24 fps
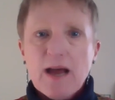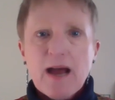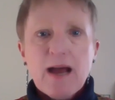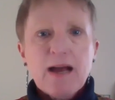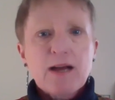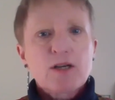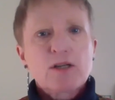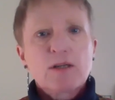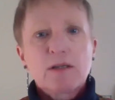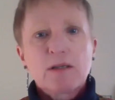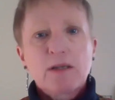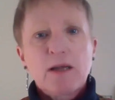
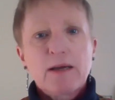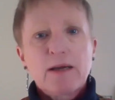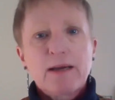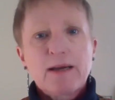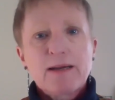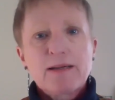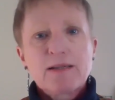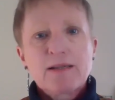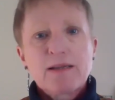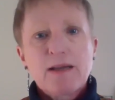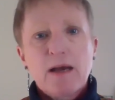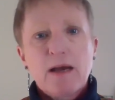action, like
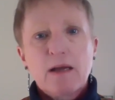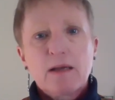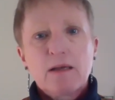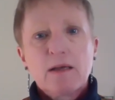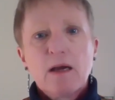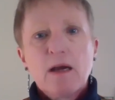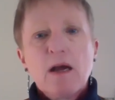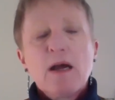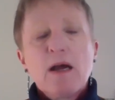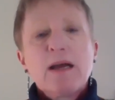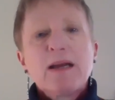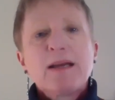I said.
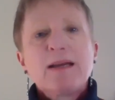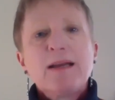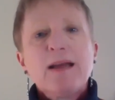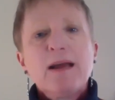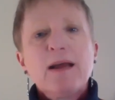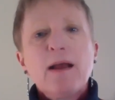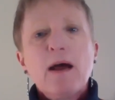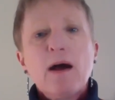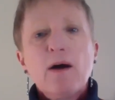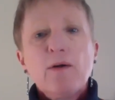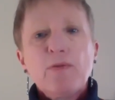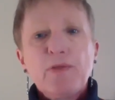
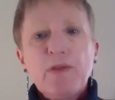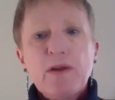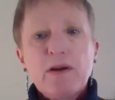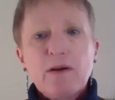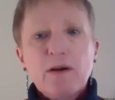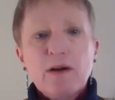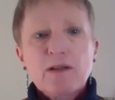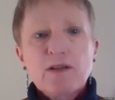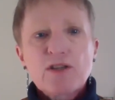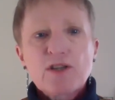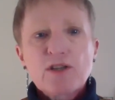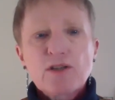Get out
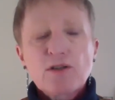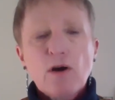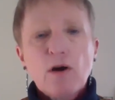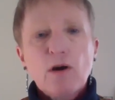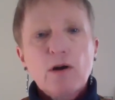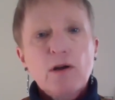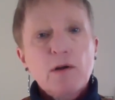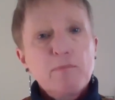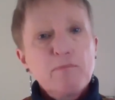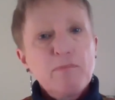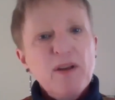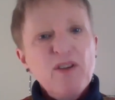there and
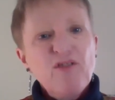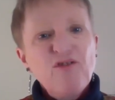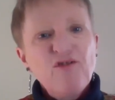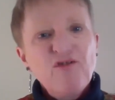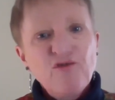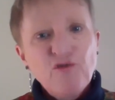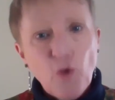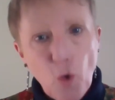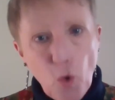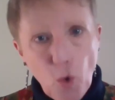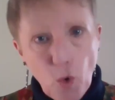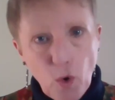start
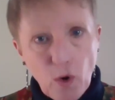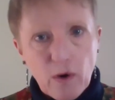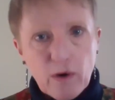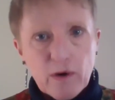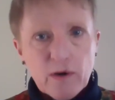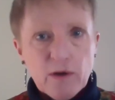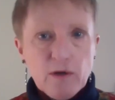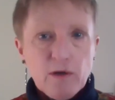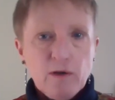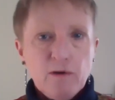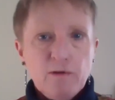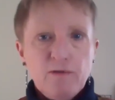
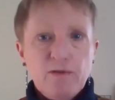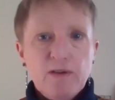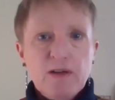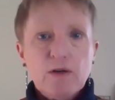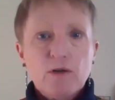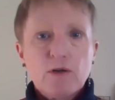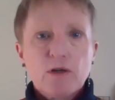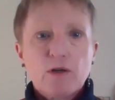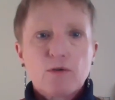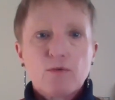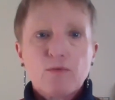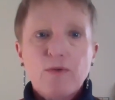before you
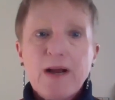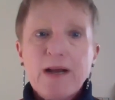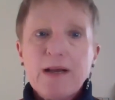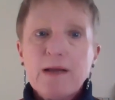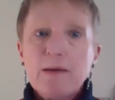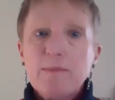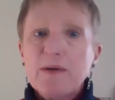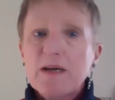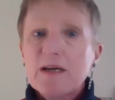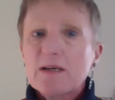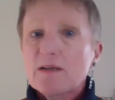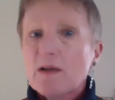feel you're
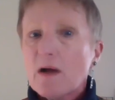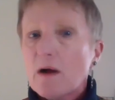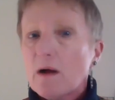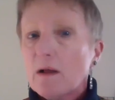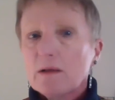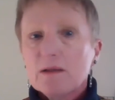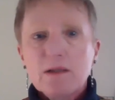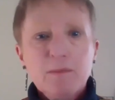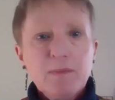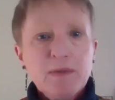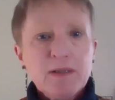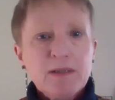ready, because
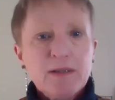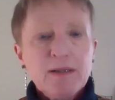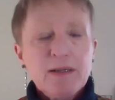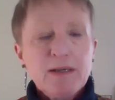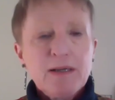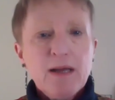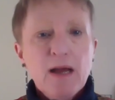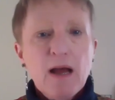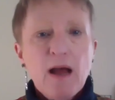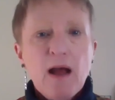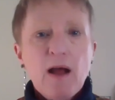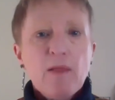
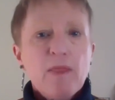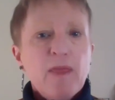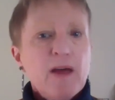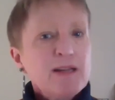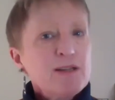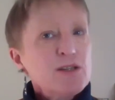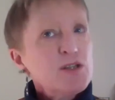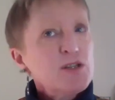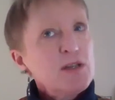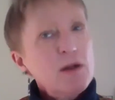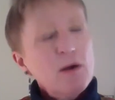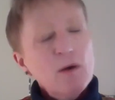ultimately
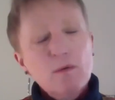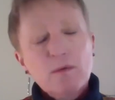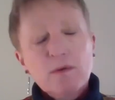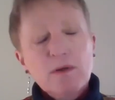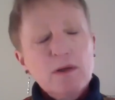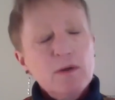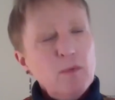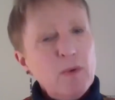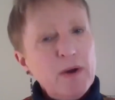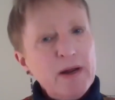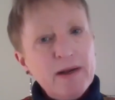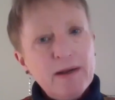that's the
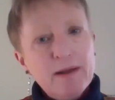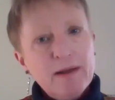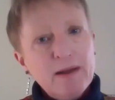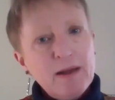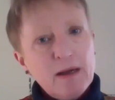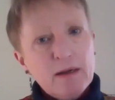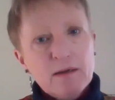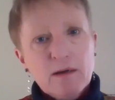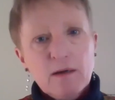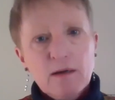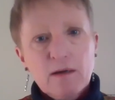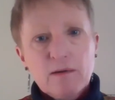only way to
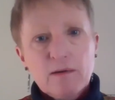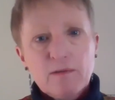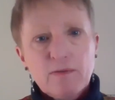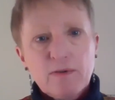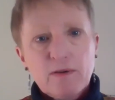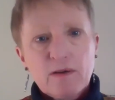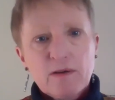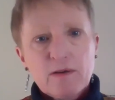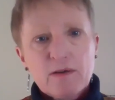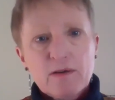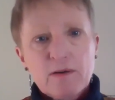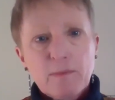get
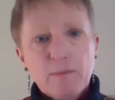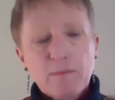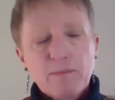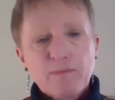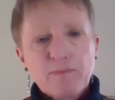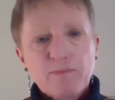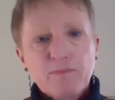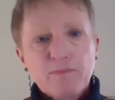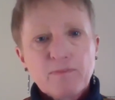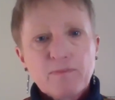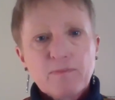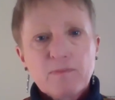confident.
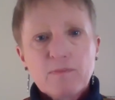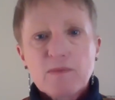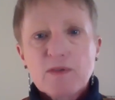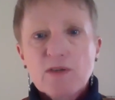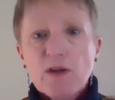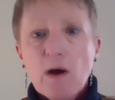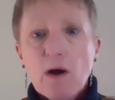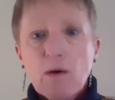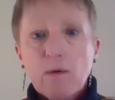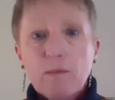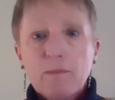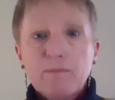
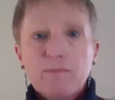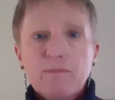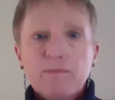So